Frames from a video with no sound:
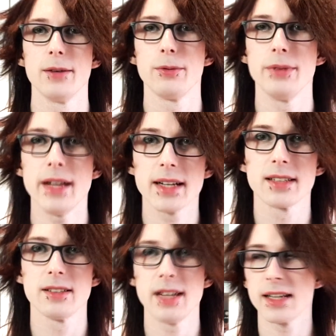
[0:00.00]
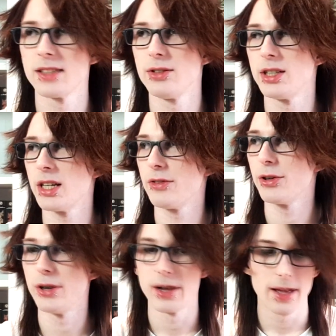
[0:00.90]
neck to neck to each
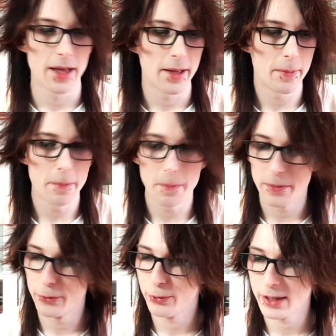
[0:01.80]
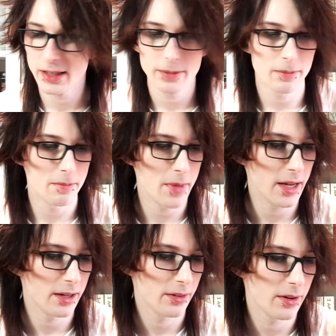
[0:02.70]
other really made
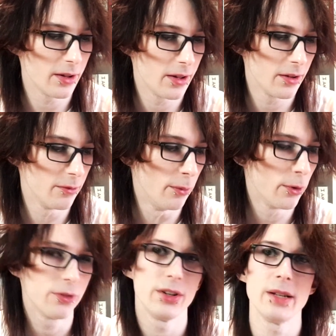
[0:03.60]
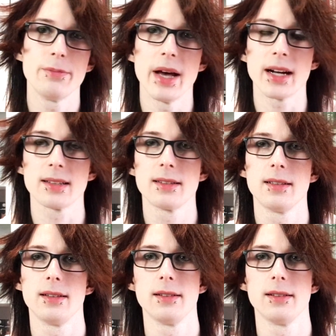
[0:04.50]
it more of an impact.